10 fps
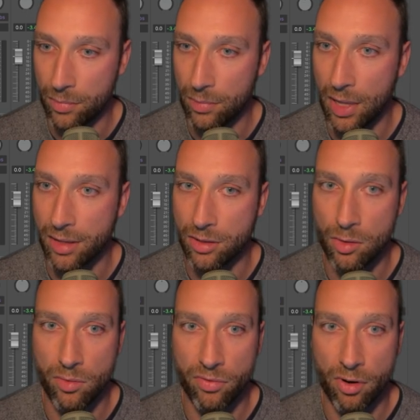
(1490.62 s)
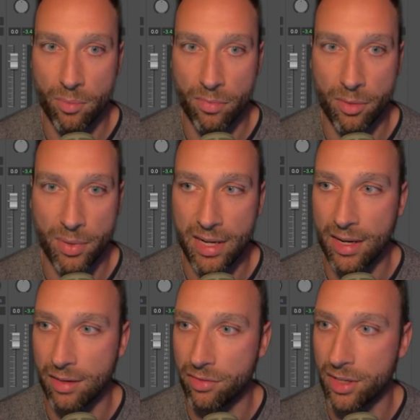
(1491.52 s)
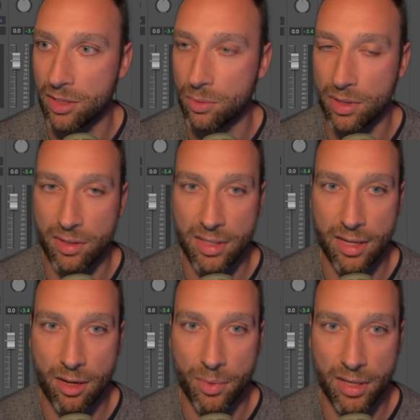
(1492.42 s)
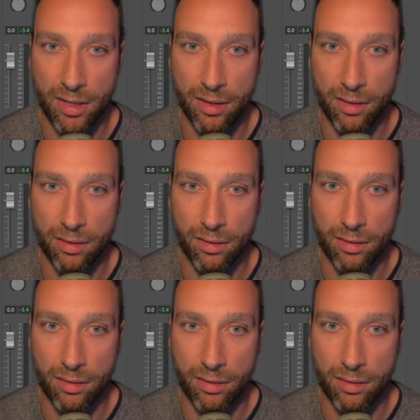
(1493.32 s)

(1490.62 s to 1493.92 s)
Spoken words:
Let's go from the beginning for this one, because they come in here.